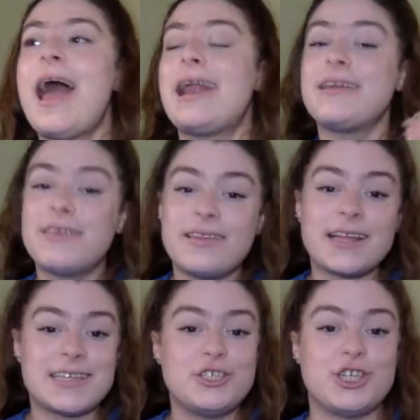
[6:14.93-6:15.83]
And I think
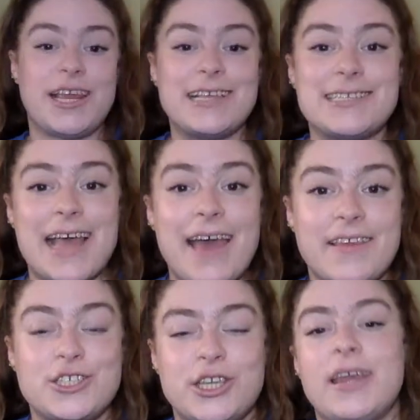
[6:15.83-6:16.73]
that tension is there
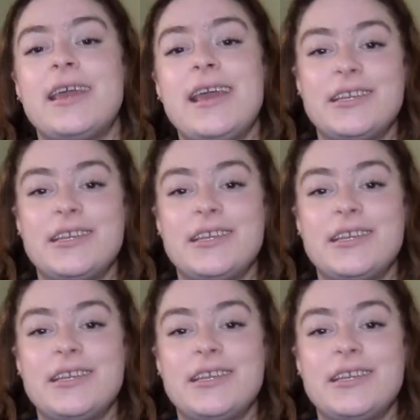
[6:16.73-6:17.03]
this year.